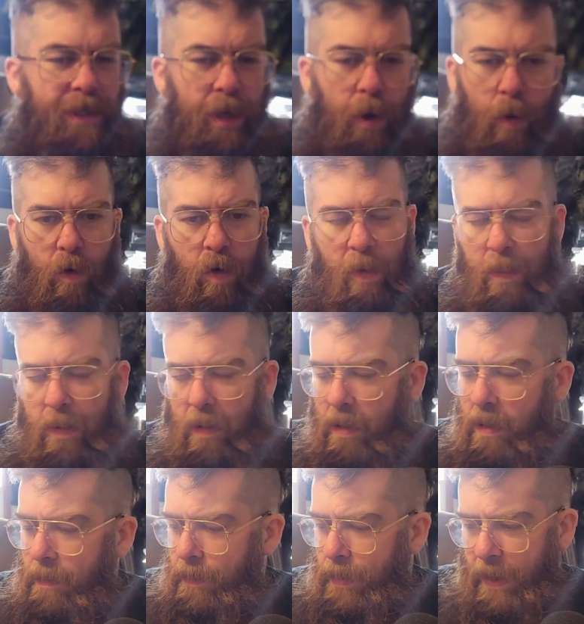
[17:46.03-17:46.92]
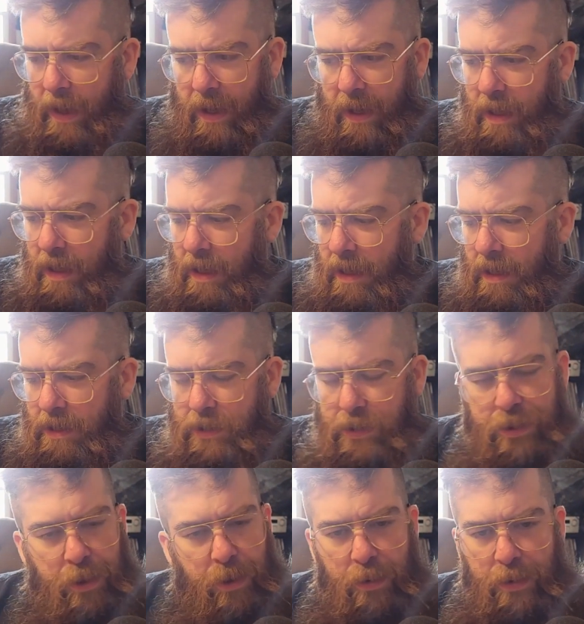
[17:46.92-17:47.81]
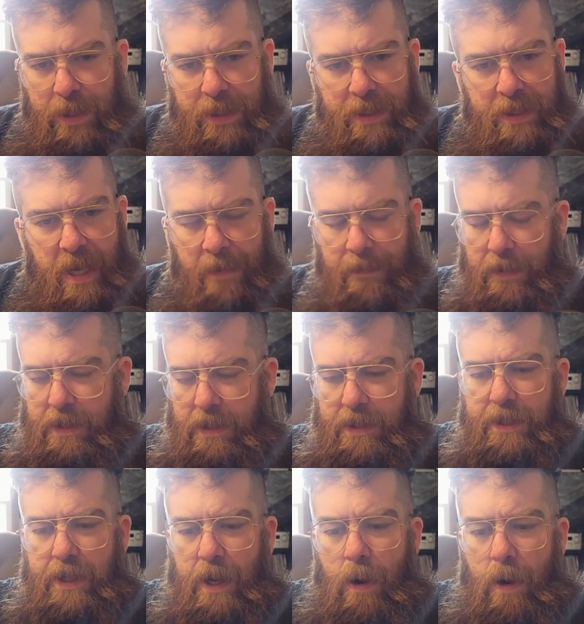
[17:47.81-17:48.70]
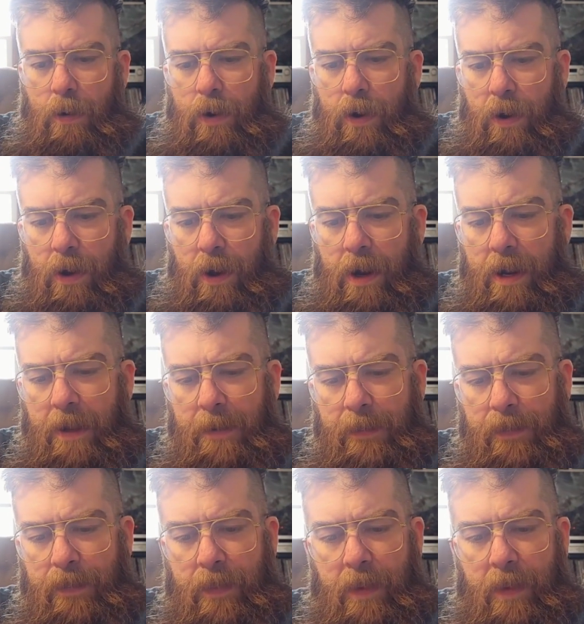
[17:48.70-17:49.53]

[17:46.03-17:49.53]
is horrible, but dude, this stuff is so good.